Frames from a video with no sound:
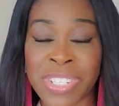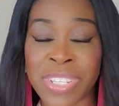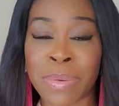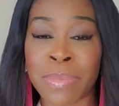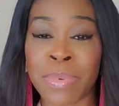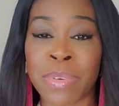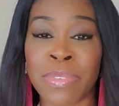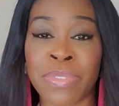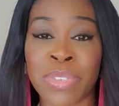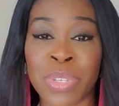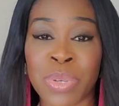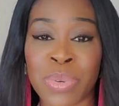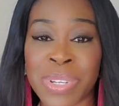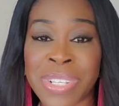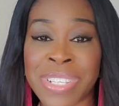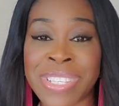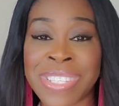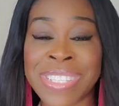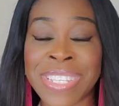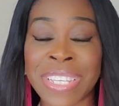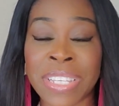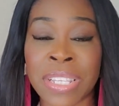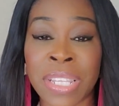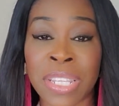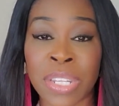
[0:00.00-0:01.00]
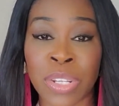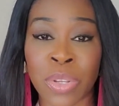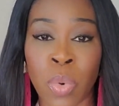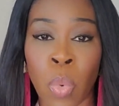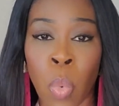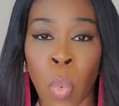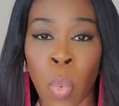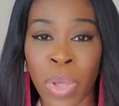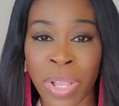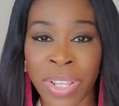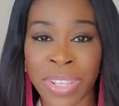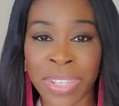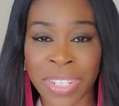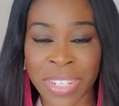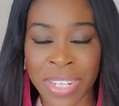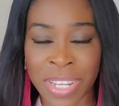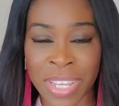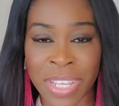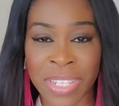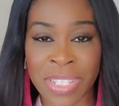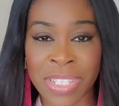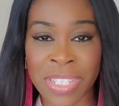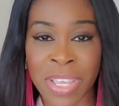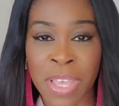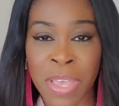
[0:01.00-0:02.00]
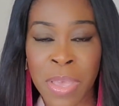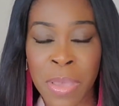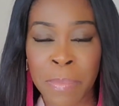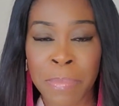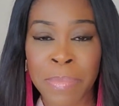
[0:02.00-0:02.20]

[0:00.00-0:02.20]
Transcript: Some of you are still in the wilderness,